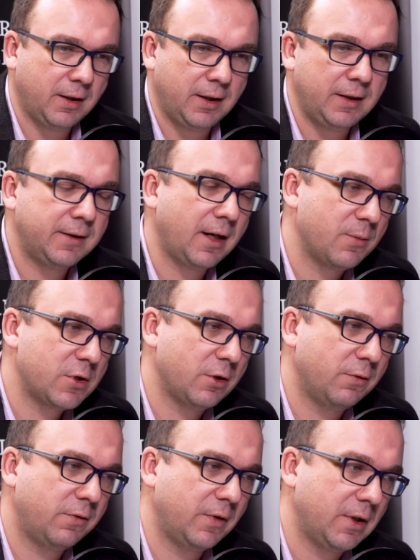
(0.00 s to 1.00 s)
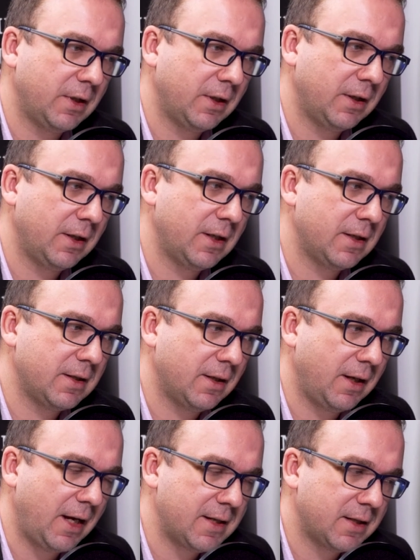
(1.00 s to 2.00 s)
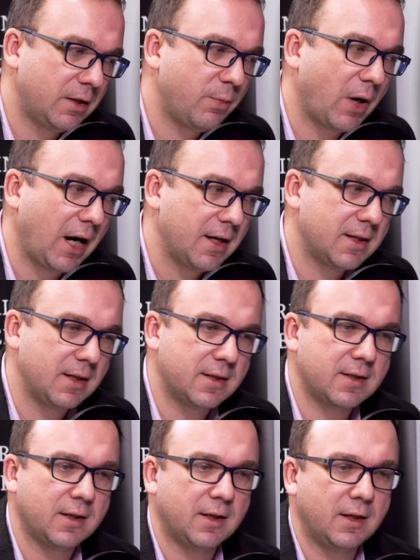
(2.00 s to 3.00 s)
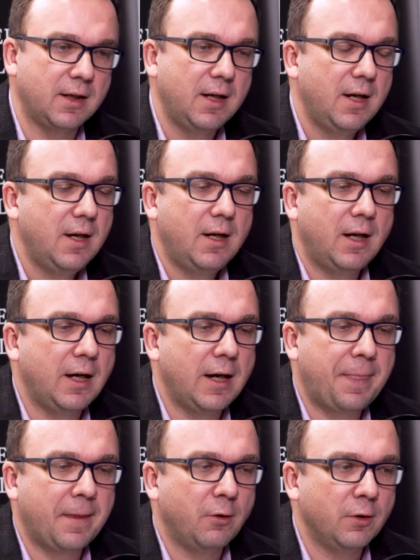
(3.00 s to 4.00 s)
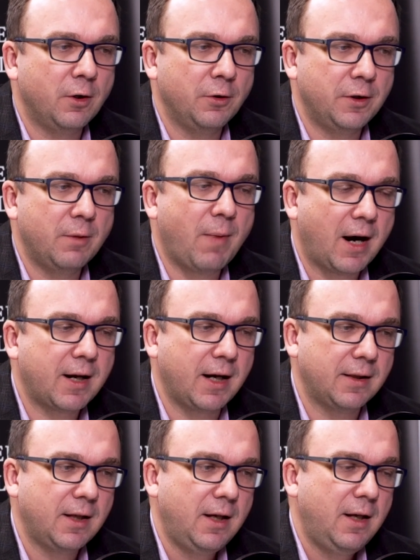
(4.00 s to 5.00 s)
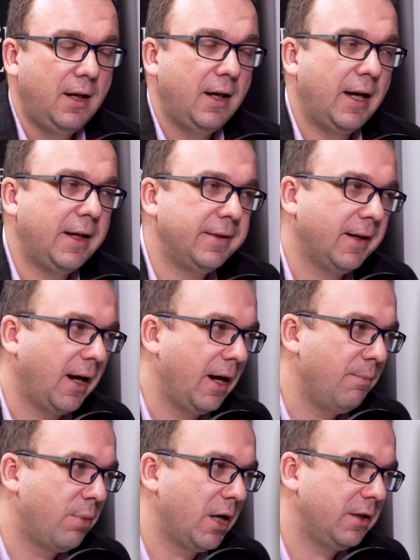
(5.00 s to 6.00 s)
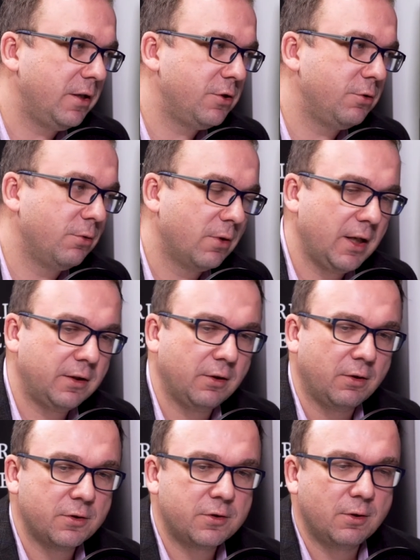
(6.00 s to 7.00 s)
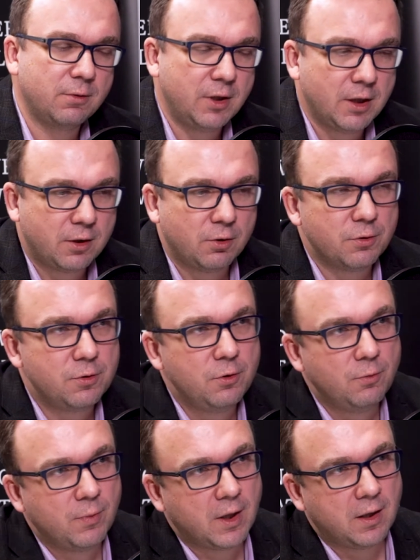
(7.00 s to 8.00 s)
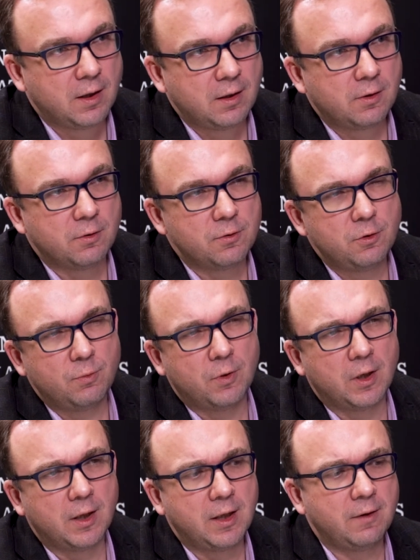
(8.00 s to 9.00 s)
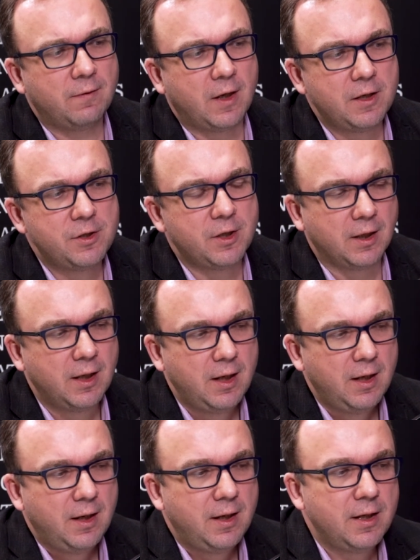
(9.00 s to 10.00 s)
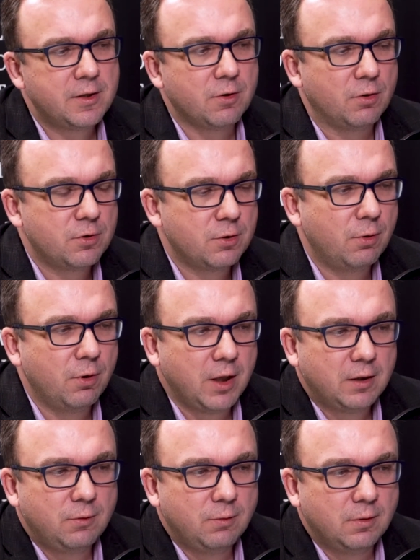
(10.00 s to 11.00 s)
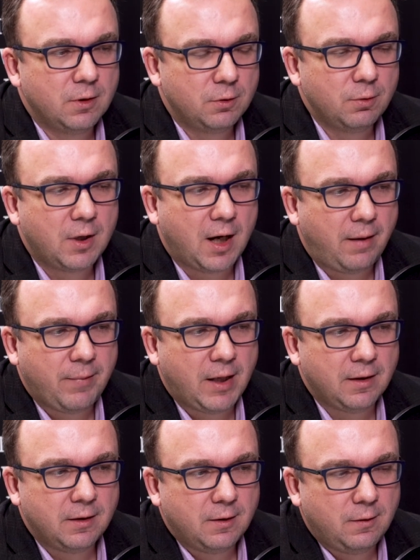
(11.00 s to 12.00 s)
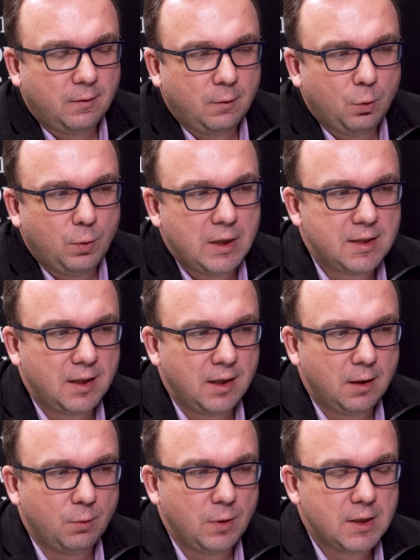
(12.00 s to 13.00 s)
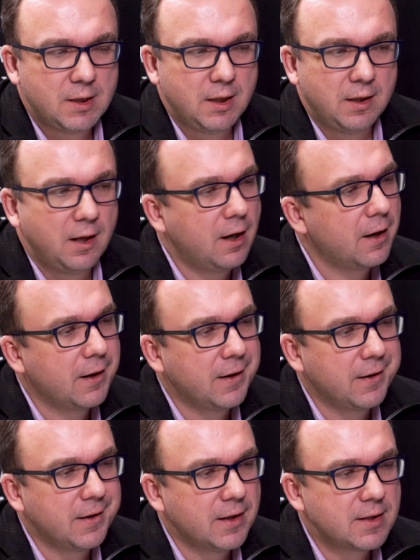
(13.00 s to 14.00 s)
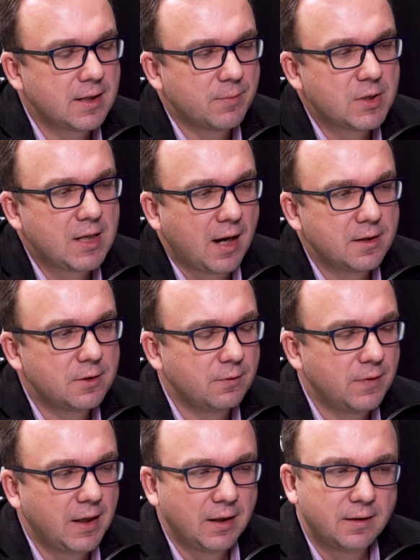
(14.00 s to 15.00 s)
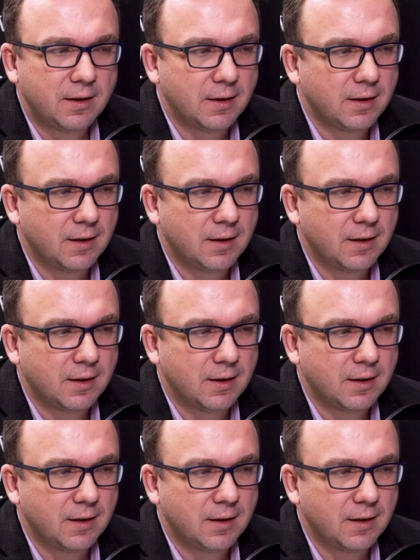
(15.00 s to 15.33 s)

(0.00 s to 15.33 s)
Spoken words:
in terms of asset prices on the market. And I am pretty sure that also the consumer inflation is also going to come, and we see there some signs of that